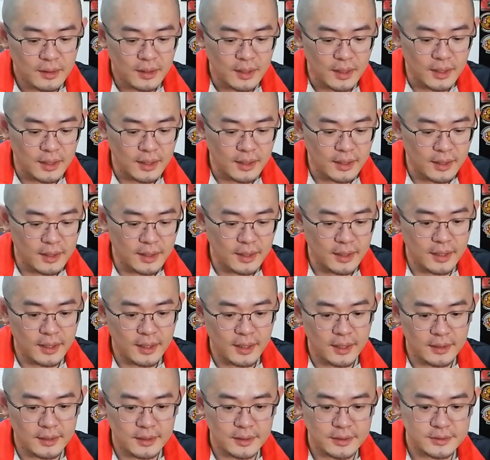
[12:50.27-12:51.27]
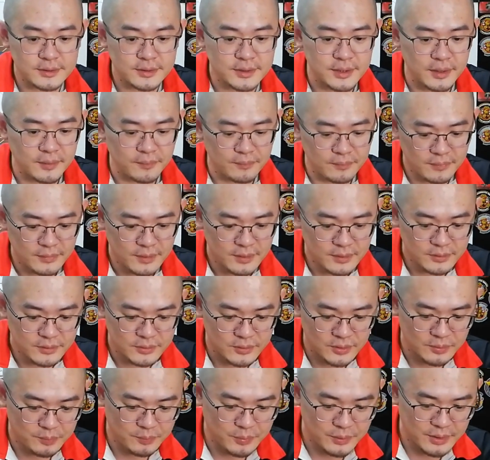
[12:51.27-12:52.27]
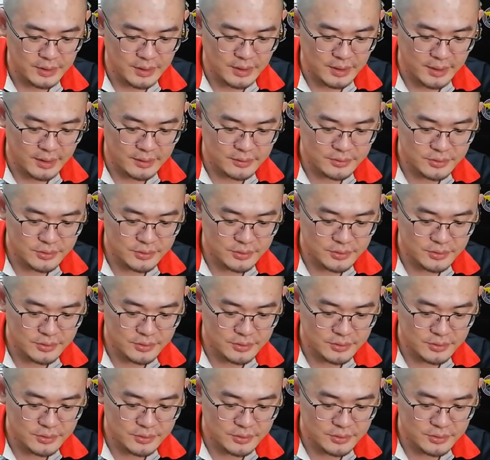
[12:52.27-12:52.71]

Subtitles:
And let's see. So you put it like